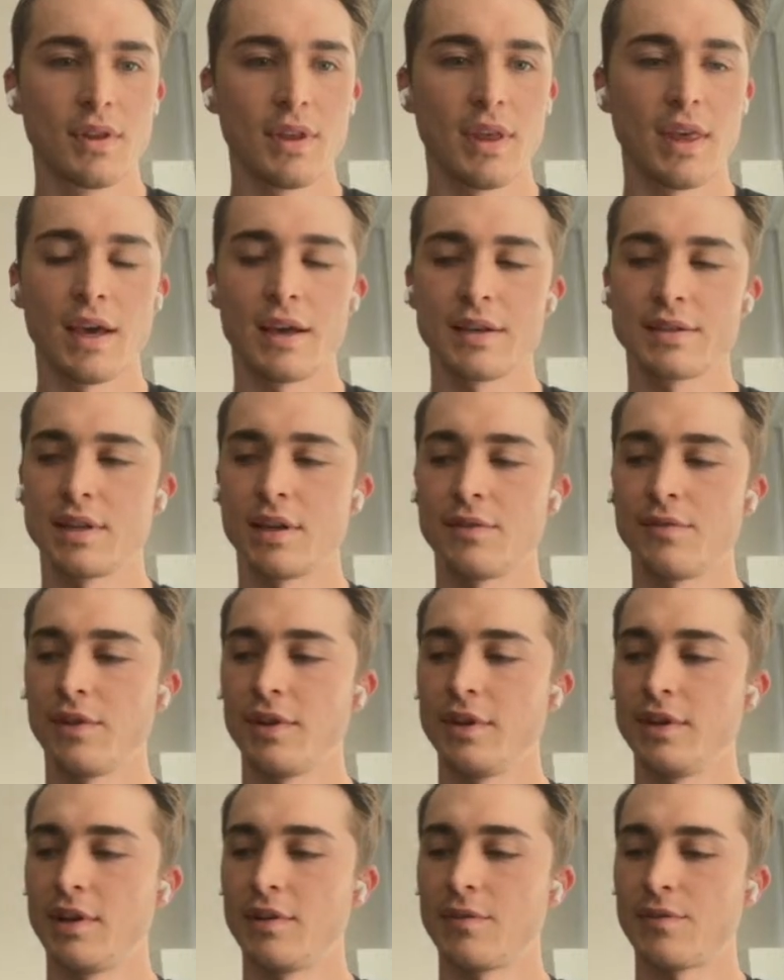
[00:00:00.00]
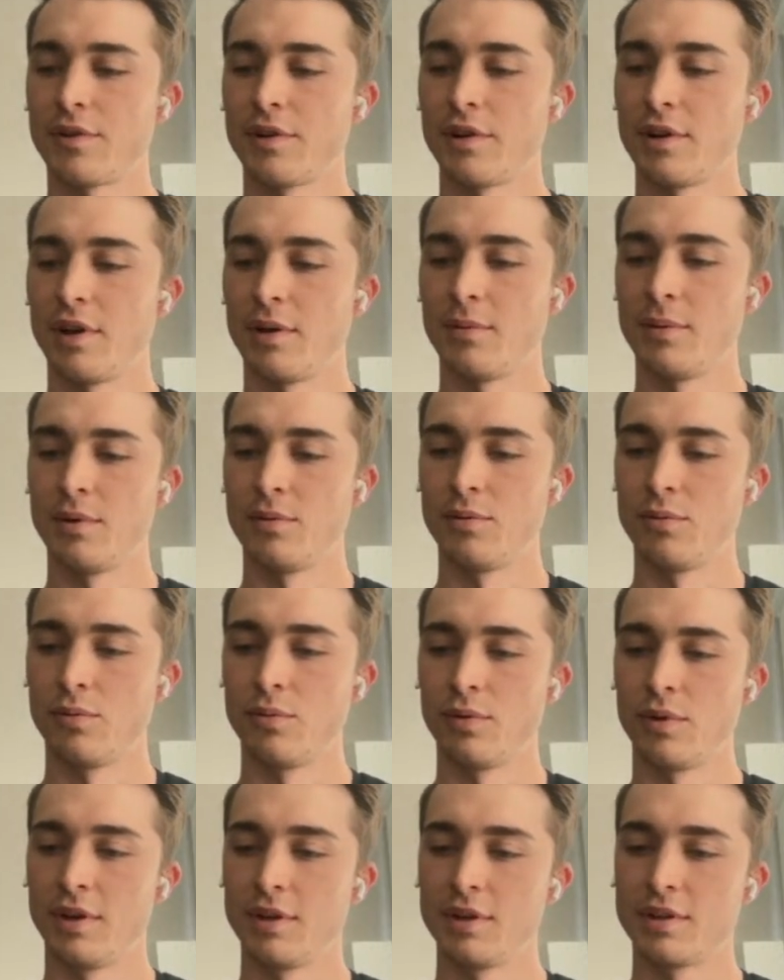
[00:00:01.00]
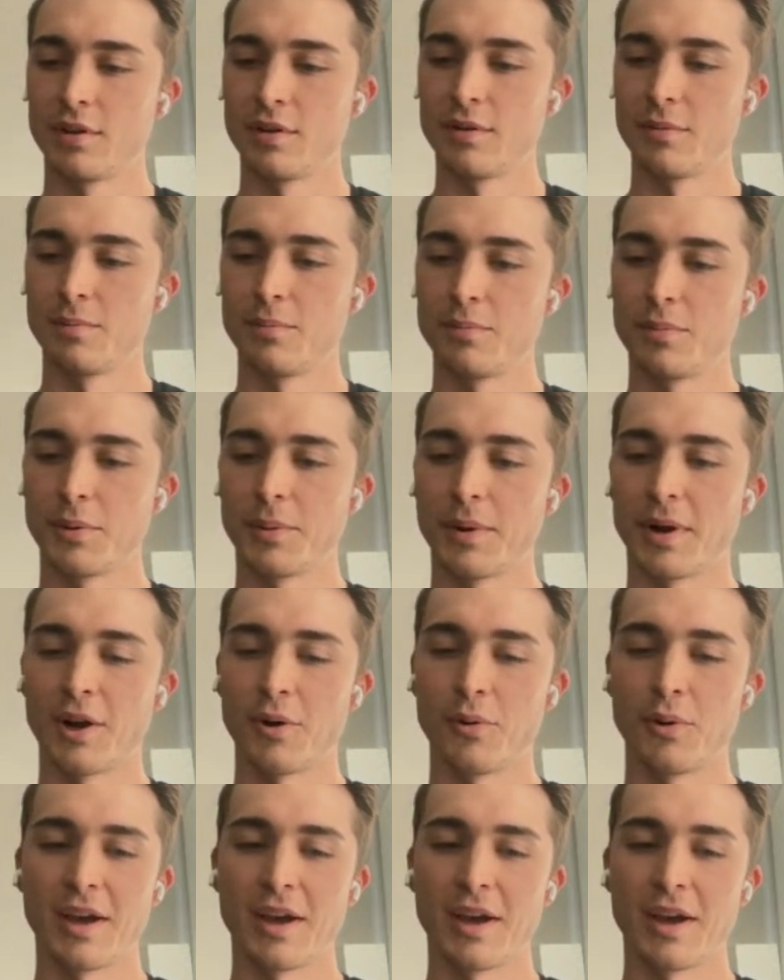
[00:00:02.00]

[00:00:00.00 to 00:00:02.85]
Yeah, it's definitely different. I mean, we need to prepare.